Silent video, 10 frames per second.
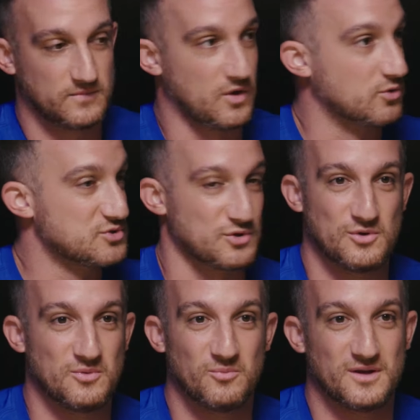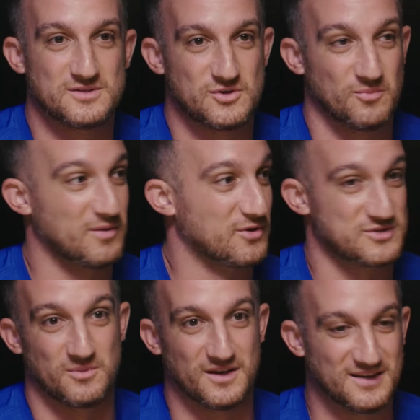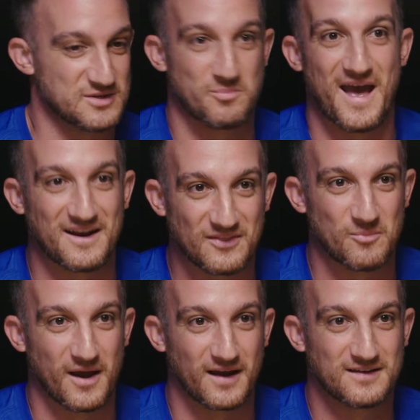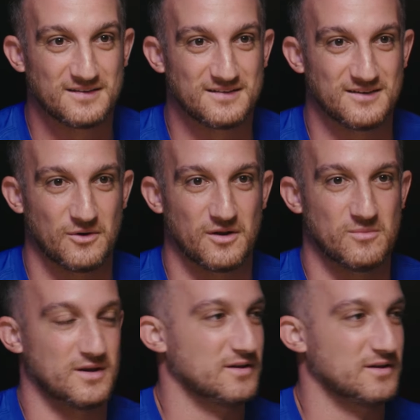coaches are human beings too. Maybe there's somebody that needs a pat on the back you know what I mean?